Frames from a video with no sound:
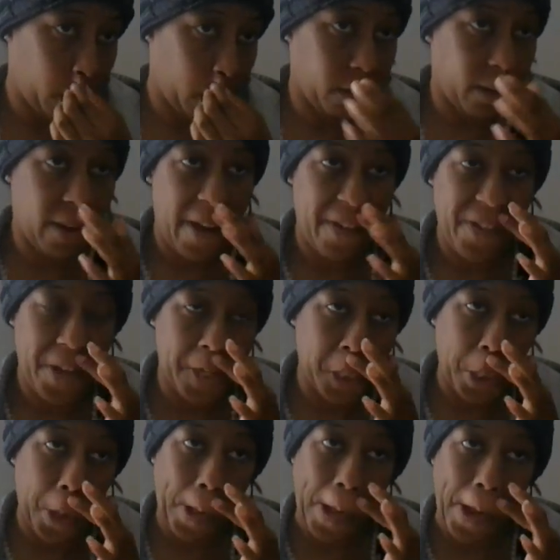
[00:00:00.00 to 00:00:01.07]
uh, I feel
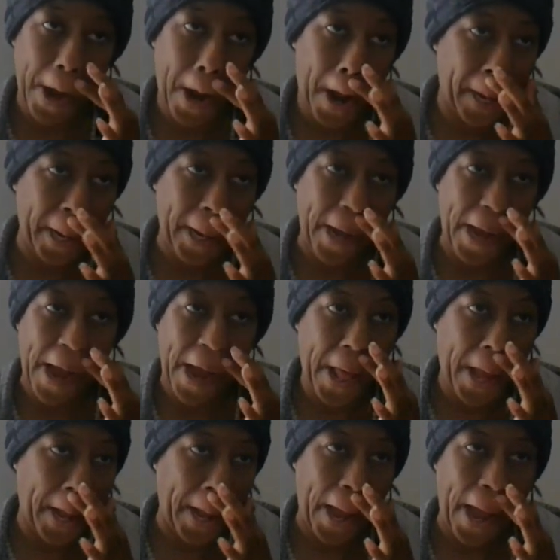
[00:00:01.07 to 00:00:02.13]
something here, uh,
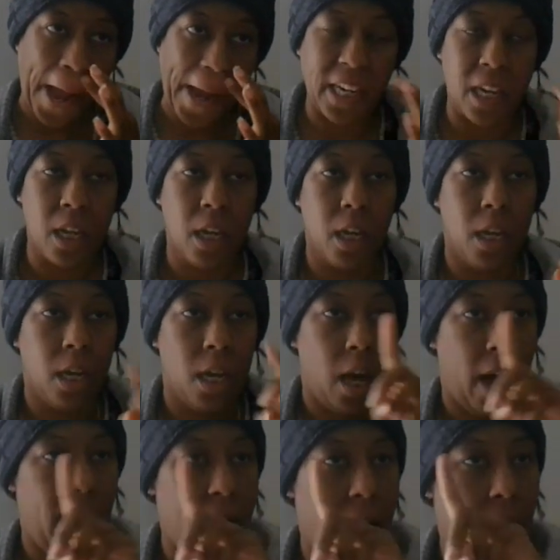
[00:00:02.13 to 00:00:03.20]
like acne.
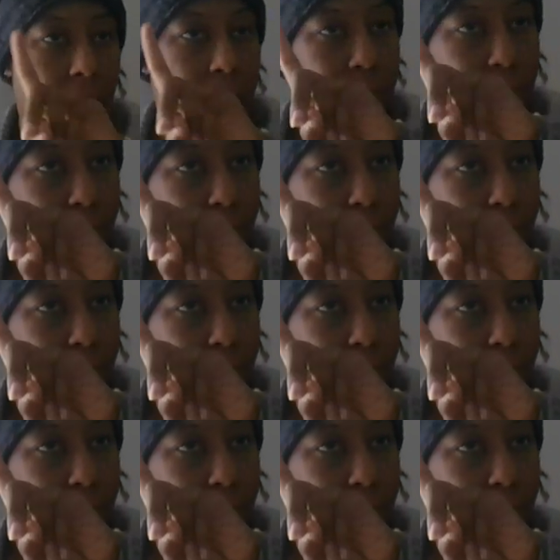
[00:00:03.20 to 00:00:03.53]
Um,